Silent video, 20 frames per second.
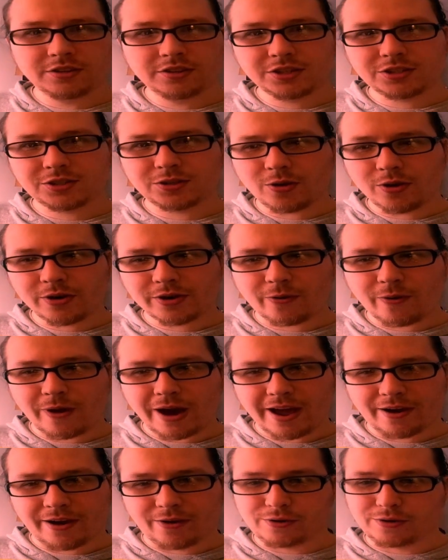the Sword
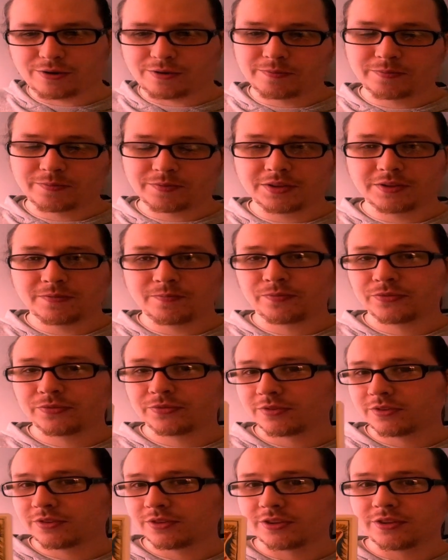Crown.
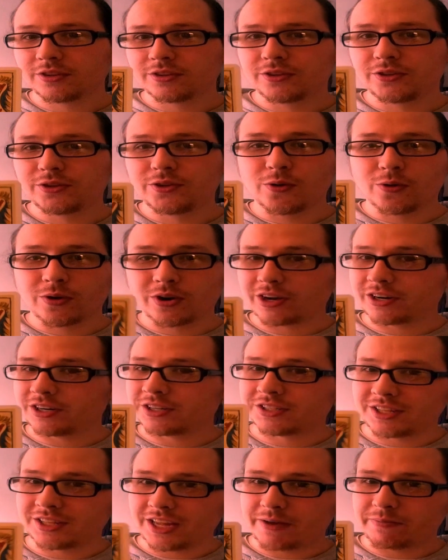You're gonna
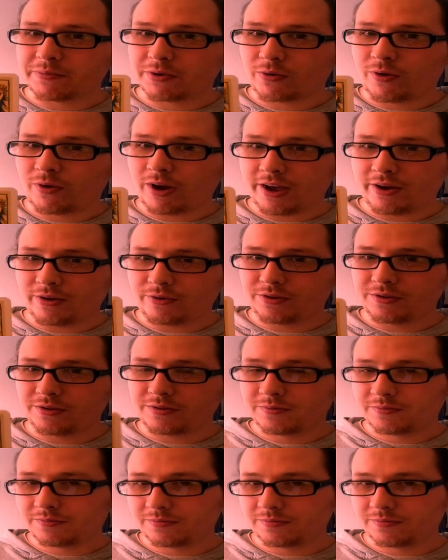stab a crown.